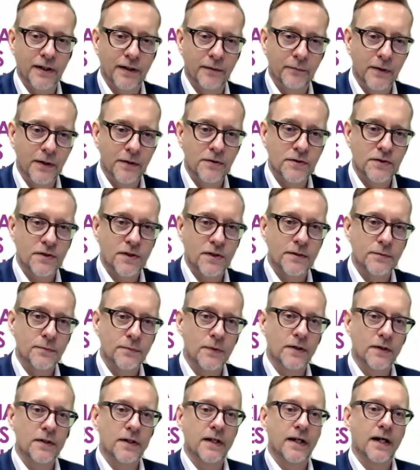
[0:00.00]
I mean, it's
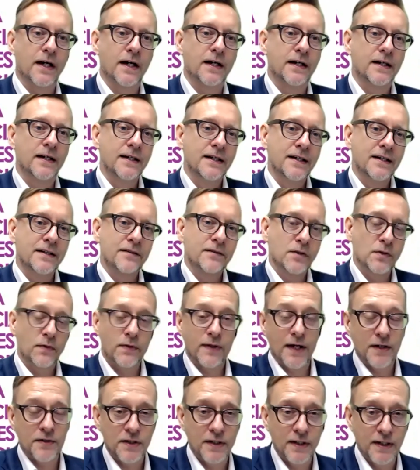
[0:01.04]
been
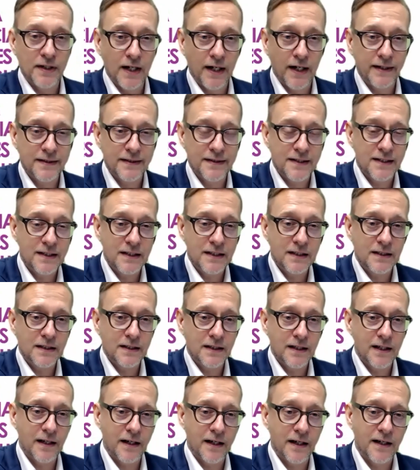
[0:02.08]

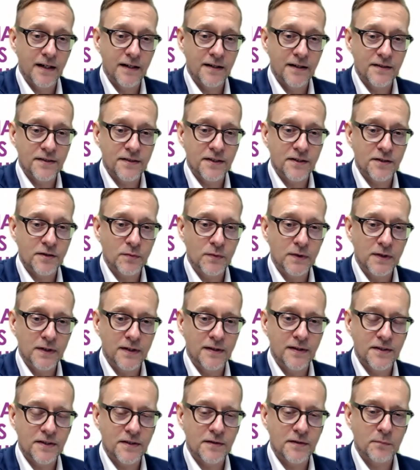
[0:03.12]
2019 since we
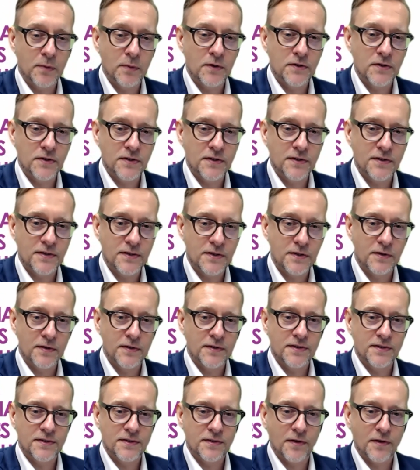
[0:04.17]
did this in person. So
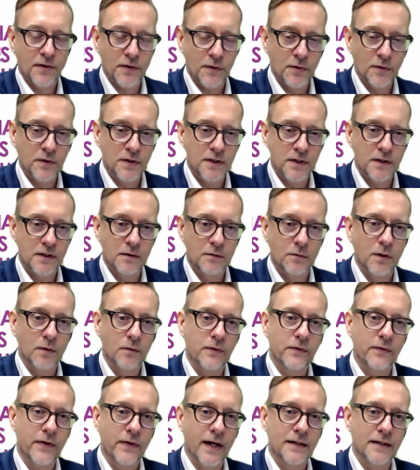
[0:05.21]
this is the 3rd year where
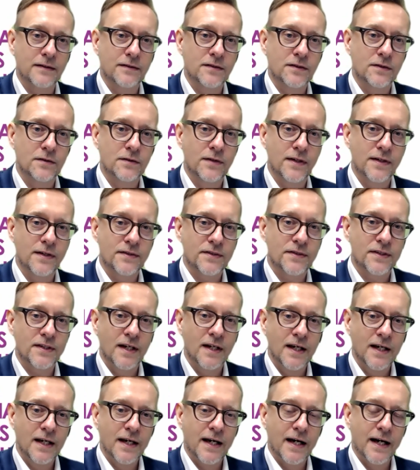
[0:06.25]
we've had to do this
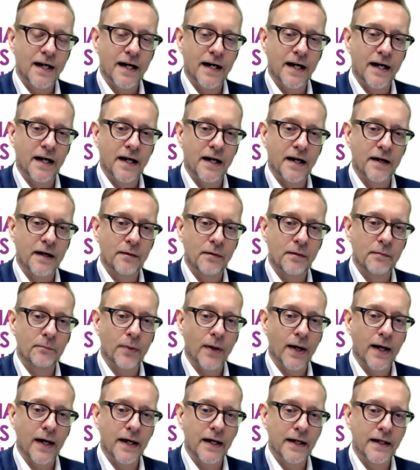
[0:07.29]

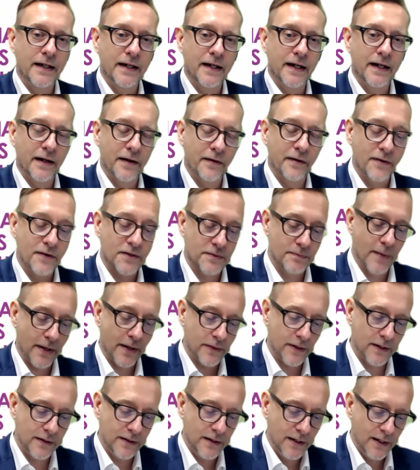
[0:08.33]
by this
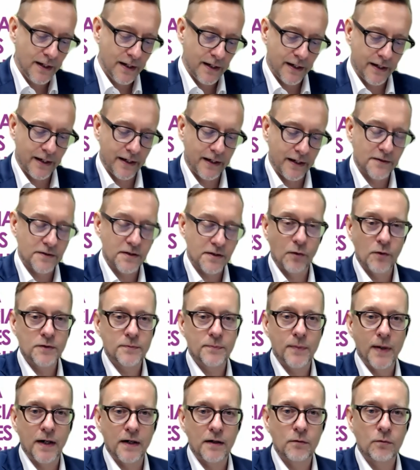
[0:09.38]
method. And it's always
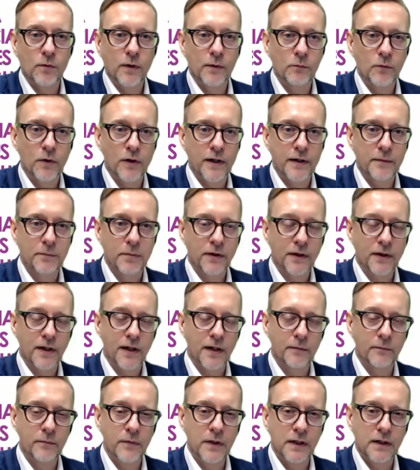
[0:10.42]
better when we're able to
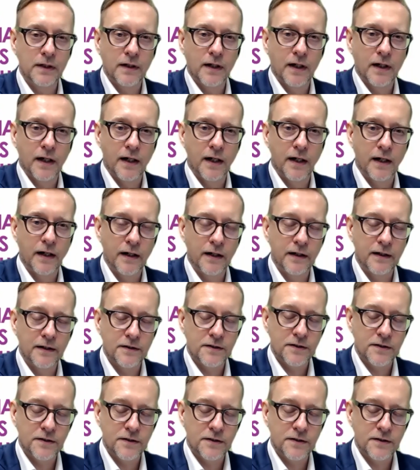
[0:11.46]
kind of meet and